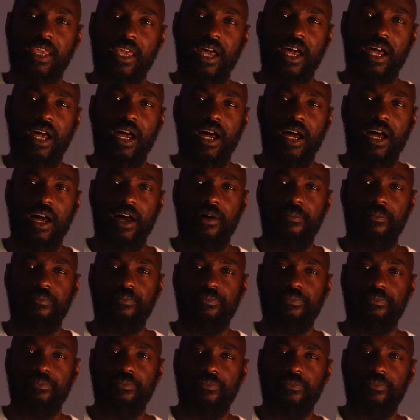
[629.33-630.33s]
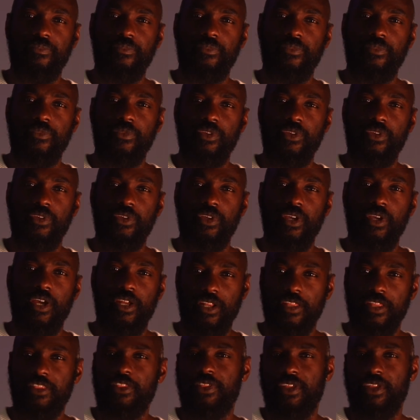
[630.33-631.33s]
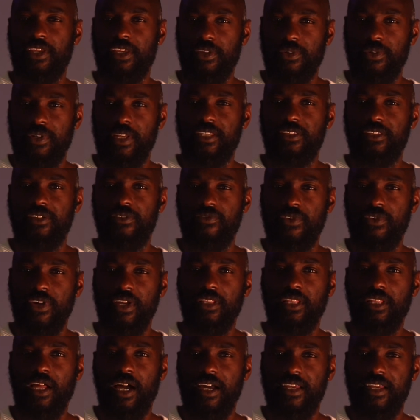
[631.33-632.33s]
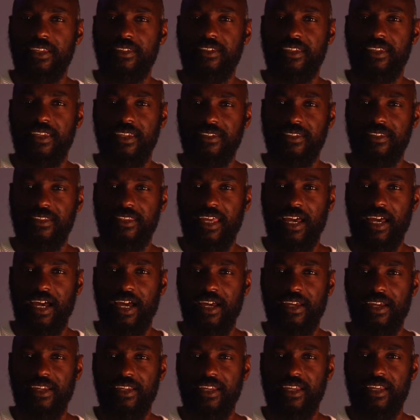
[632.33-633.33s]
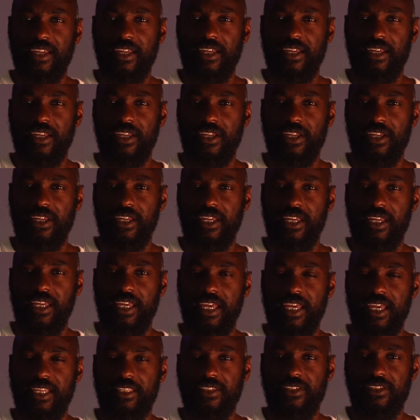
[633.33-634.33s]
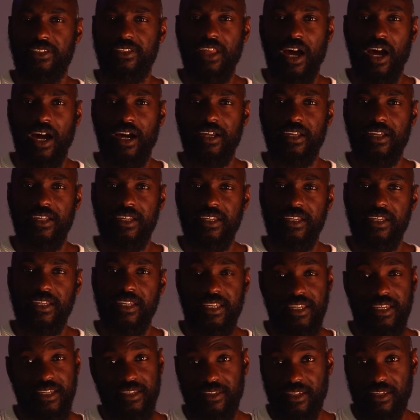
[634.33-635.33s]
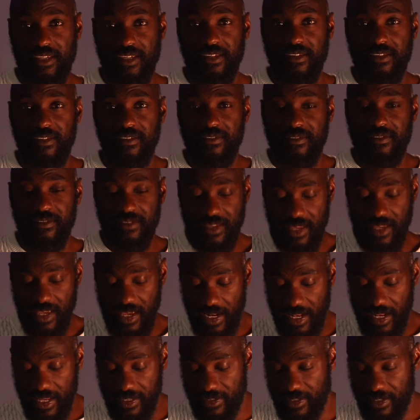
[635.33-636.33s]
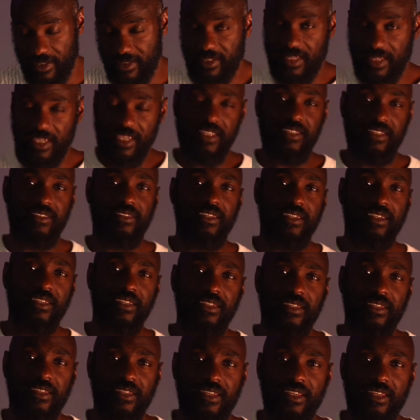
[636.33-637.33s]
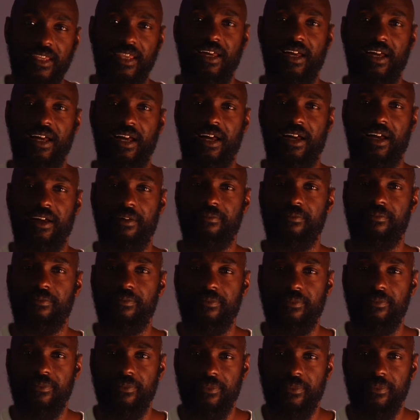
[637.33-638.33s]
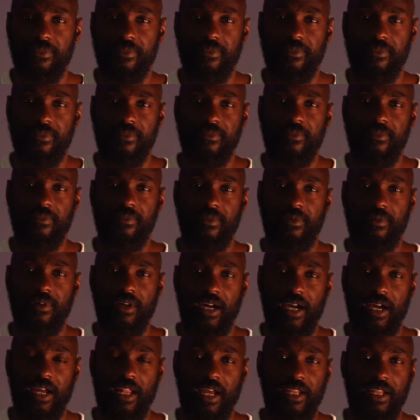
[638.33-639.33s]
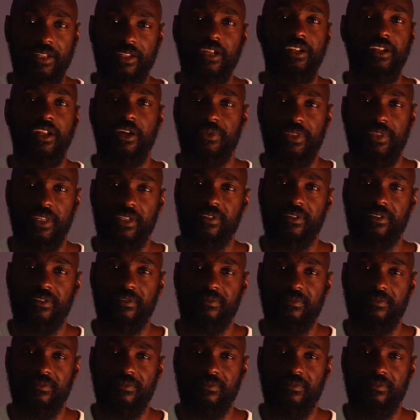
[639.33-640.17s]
Another thing you need to realize is that it's not easy. It isn't easy. I know this.